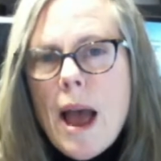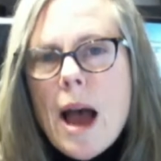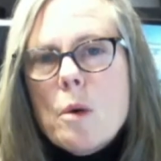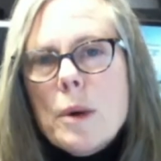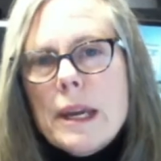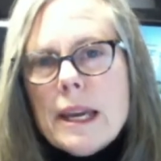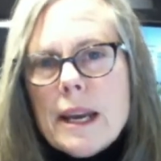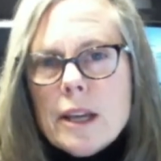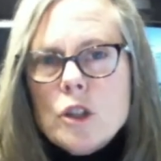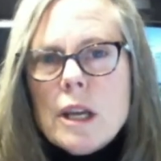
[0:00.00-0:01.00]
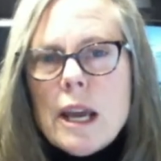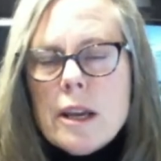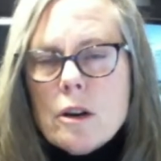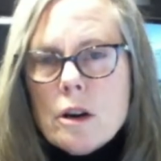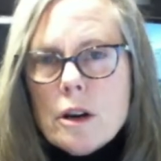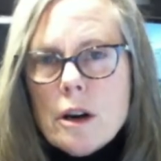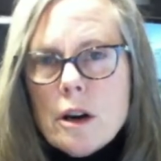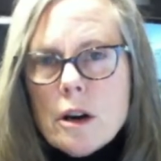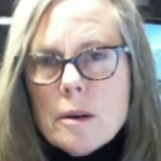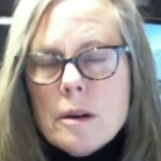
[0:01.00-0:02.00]
how we can educate
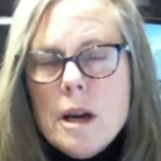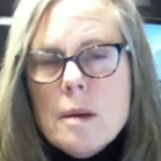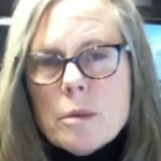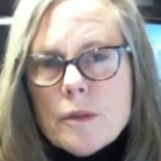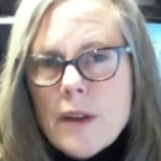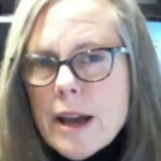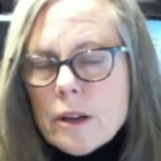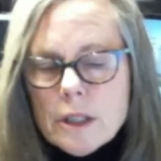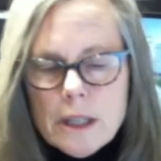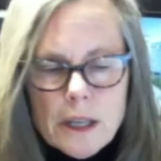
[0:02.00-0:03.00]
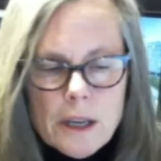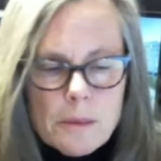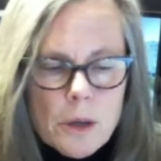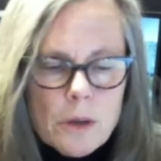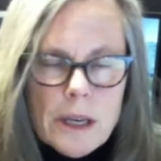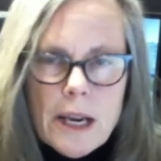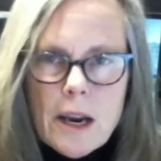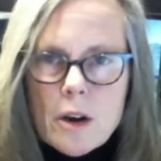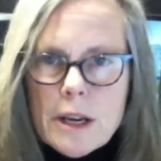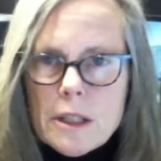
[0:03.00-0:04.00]
our providers in the community,
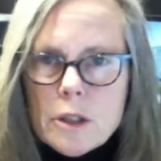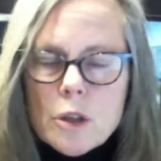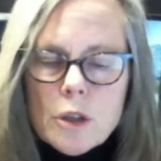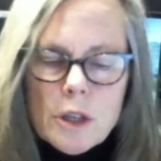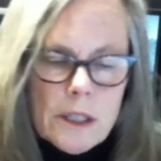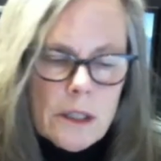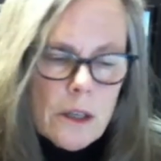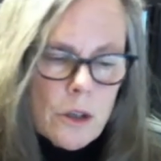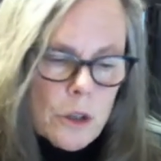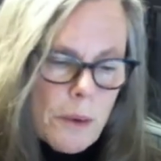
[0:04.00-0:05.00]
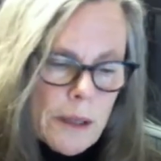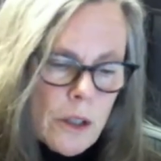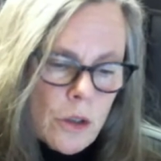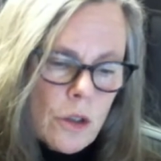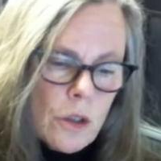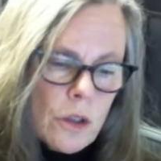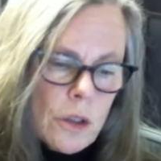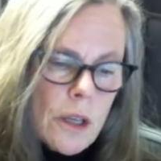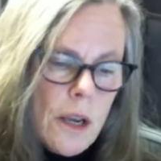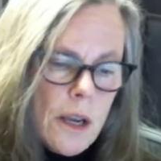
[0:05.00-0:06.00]
our internists, the nurse
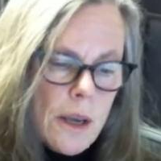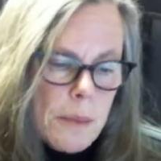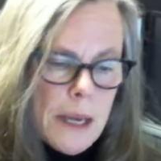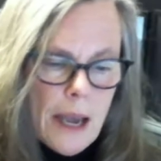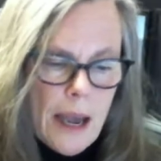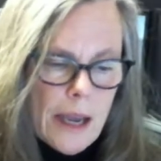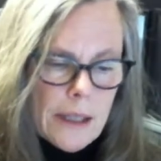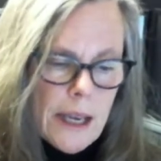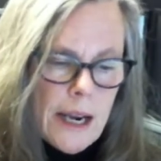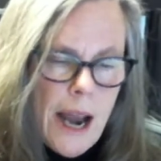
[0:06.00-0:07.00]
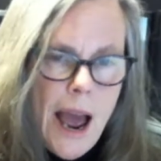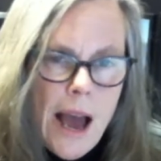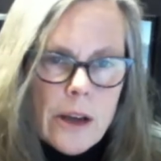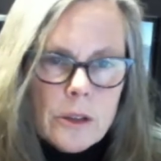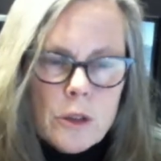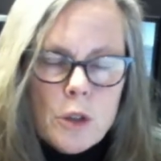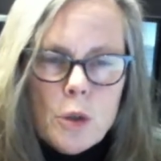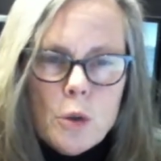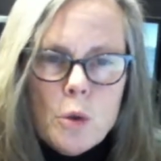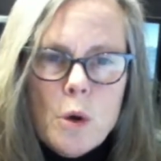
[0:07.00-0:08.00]
practitioners, PAs, and how
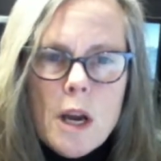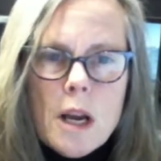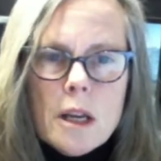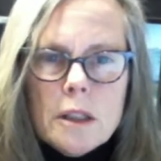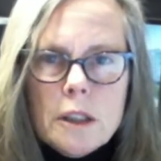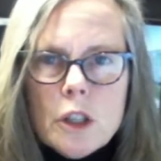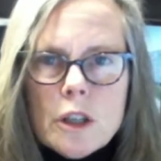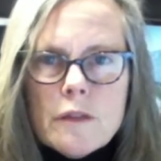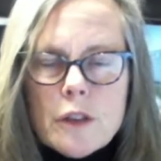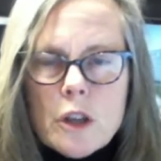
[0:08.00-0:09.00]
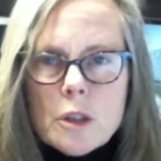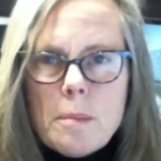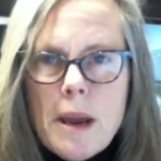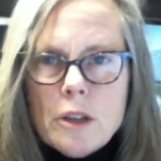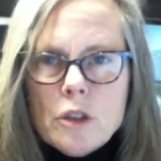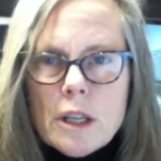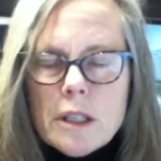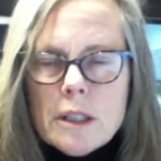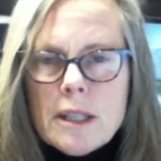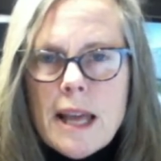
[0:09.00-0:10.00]
to look for those
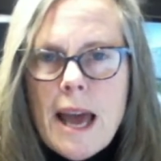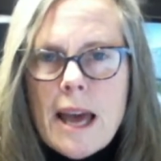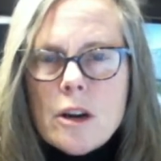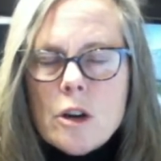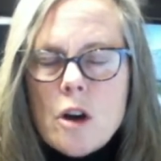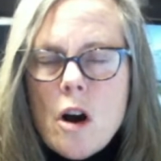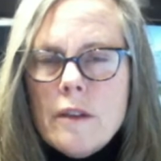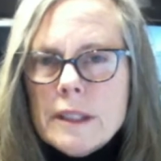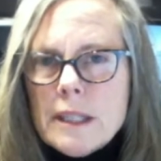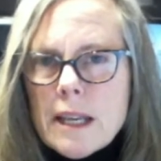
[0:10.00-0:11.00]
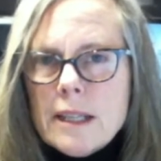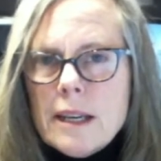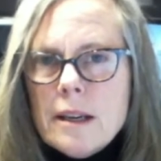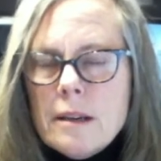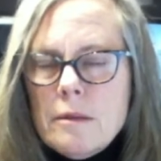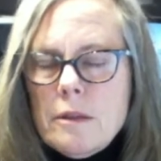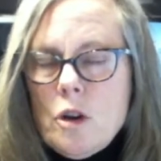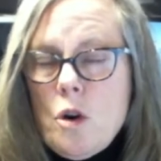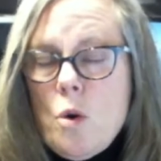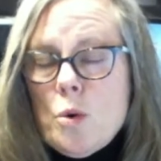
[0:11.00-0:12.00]
patients that all of a sudden
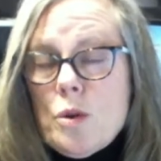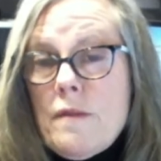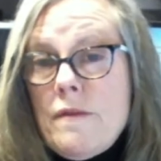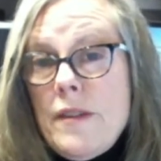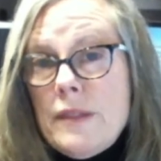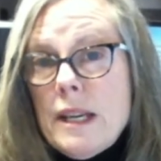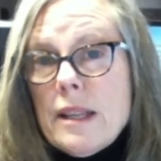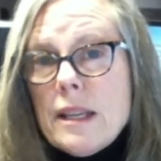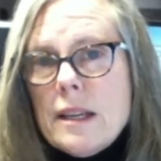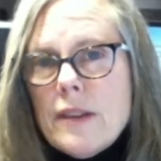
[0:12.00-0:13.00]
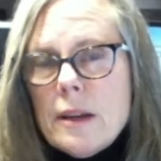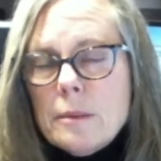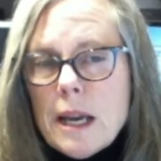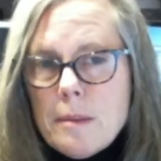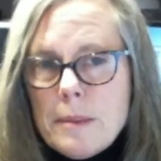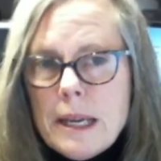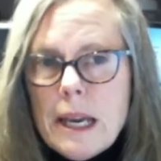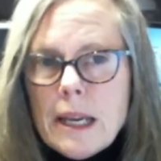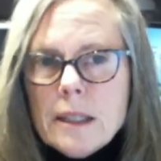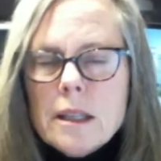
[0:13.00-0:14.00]
they're older than 50 and they develop
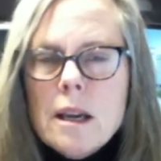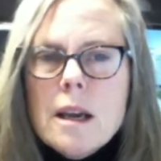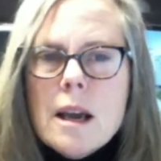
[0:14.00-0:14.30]
diabetes.